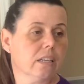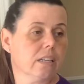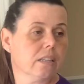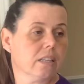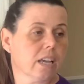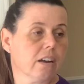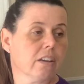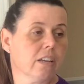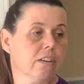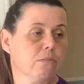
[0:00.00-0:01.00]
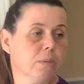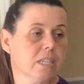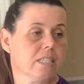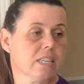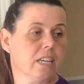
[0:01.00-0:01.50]
The area of
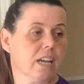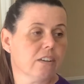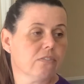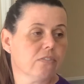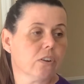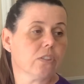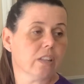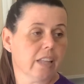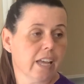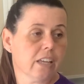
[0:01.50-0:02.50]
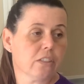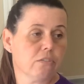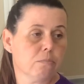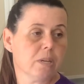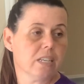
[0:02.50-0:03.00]
BCF, or the length
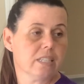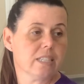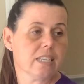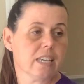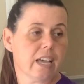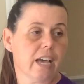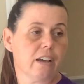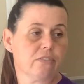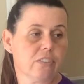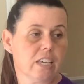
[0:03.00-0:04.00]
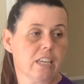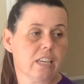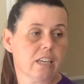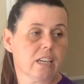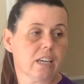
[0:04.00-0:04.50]
of
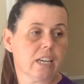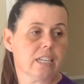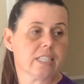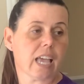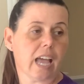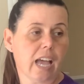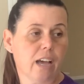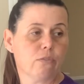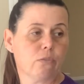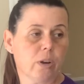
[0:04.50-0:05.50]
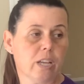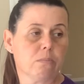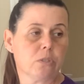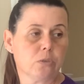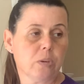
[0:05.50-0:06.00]
BCFE is halfway
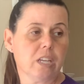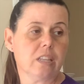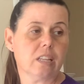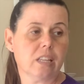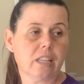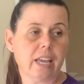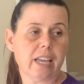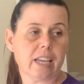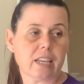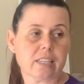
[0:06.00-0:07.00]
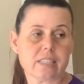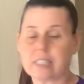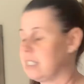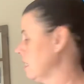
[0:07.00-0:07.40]
between the lengths.